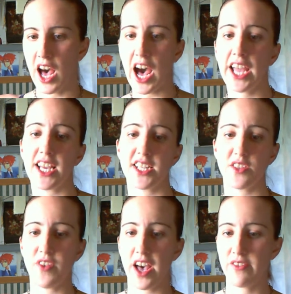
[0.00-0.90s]
I guess
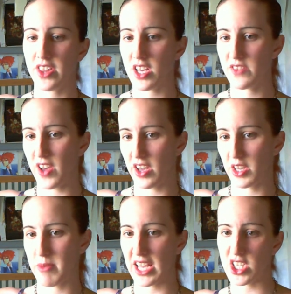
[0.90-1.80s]
it's fine for those folk
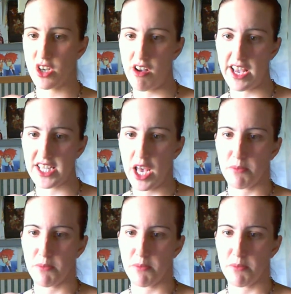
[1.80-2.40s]
who make a choice,